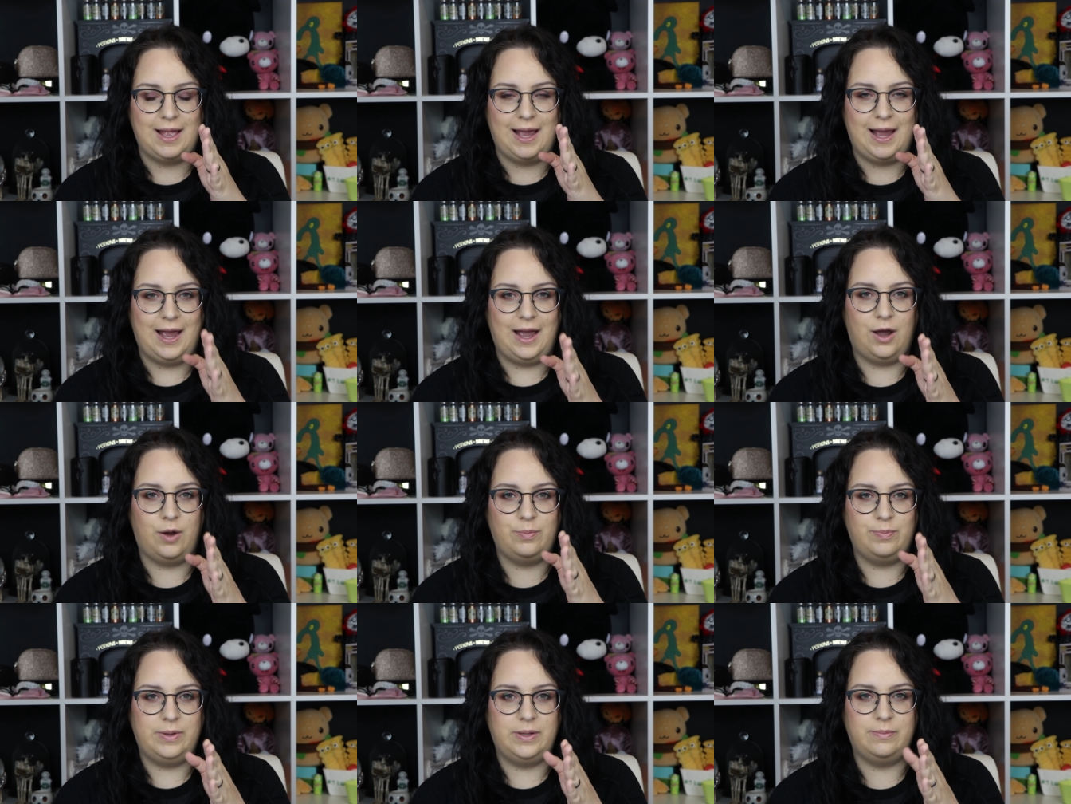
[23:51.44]

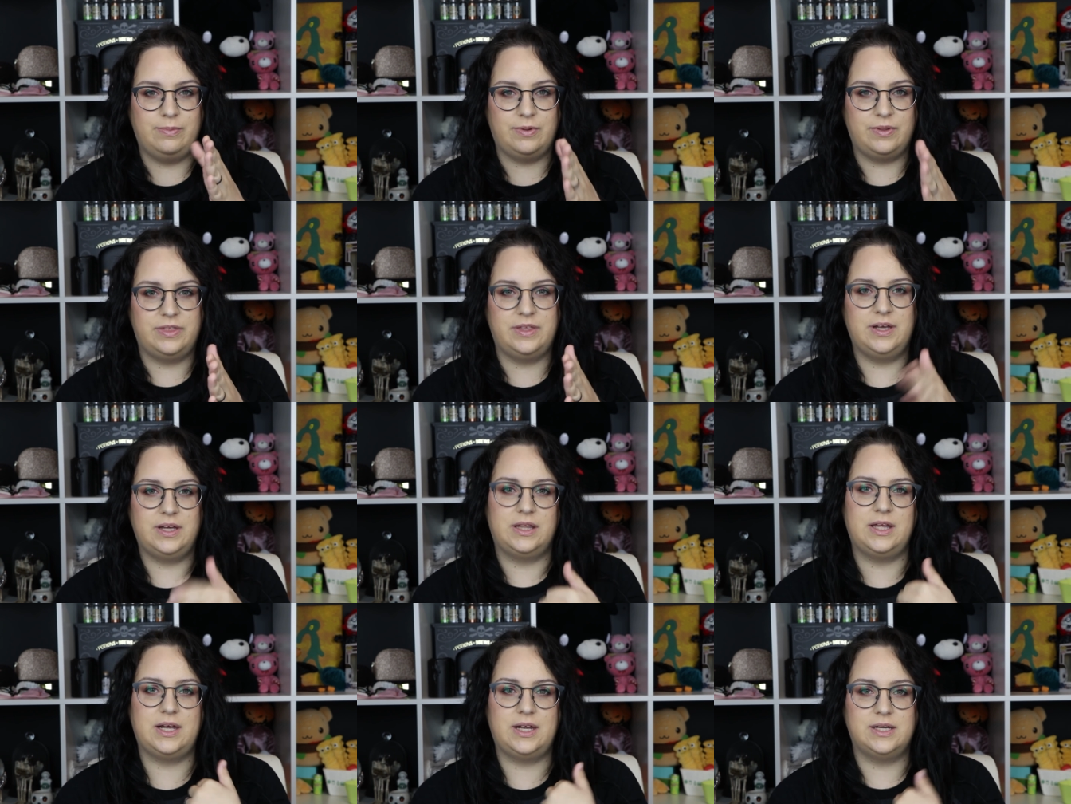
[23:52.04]
how people
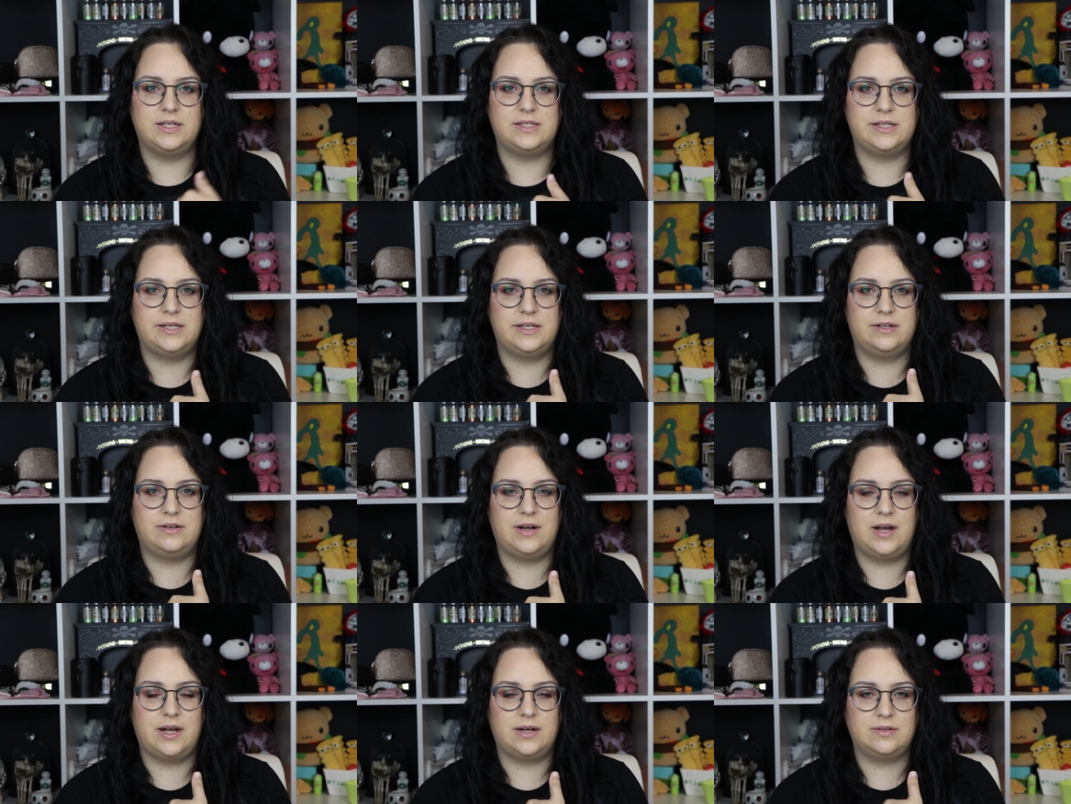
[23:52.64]
think they get to
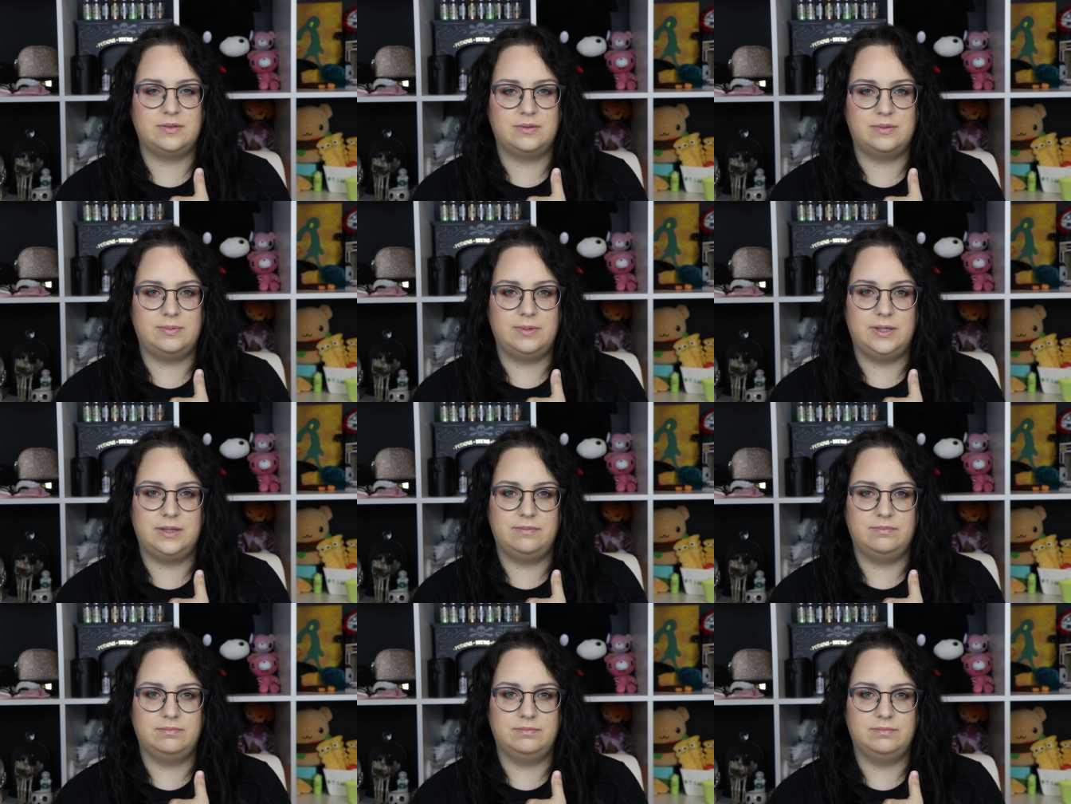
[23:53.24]
interact with
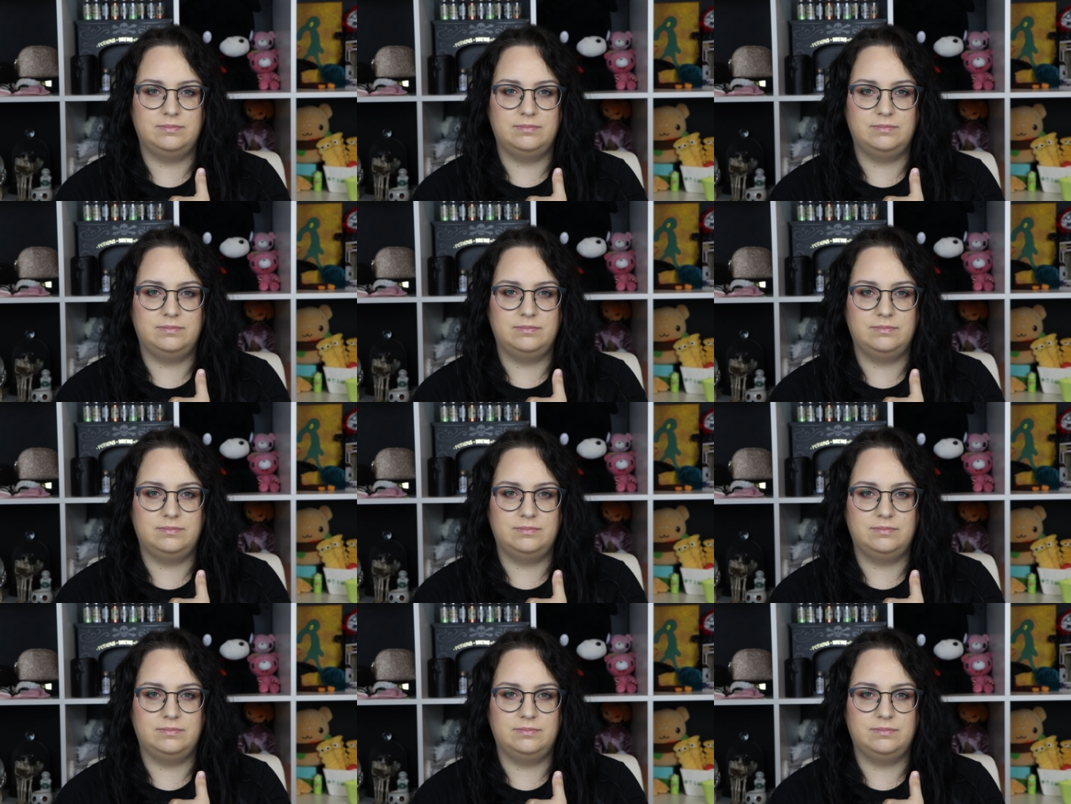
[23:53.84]
me.